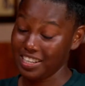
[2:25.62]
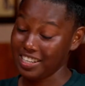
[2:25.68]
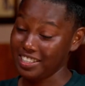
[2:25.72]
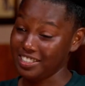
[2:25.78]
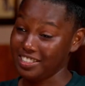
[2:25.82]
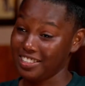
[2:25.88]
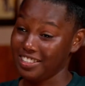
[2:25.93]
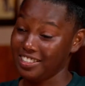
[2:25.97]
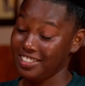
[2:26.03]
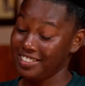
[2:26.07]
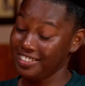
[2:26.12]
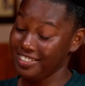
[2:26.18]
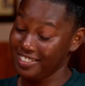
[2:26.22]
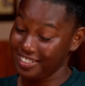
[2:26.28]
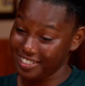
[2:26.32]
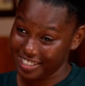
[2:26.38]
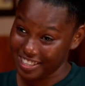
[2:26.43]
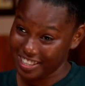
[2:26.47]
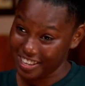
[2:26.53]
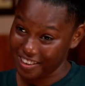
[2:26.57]
they
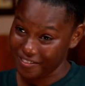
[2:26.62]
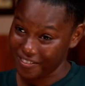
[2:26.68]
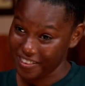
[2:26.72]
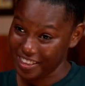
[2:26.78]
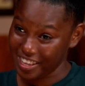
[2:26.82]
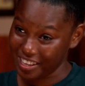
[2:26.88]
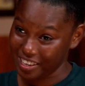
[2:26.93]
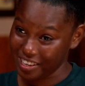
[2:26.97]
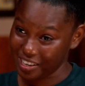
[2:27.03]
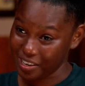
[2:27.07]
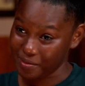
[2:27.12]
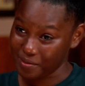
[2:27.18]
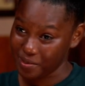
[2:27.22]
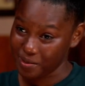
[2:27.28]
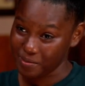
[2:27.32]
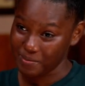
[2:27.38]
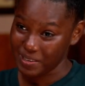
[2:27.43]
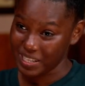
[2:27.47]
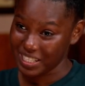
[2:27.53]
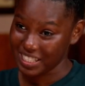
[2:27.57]
should definitely come to
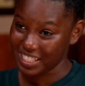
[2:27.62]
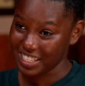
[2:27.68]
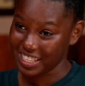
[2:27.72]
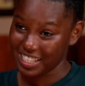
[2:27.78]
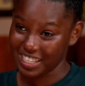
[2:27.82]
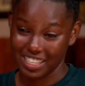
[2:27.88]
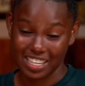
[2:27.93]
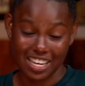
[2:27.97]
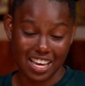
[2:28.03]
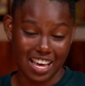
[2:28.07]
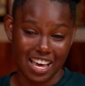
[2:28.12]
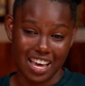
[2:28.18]
BCE.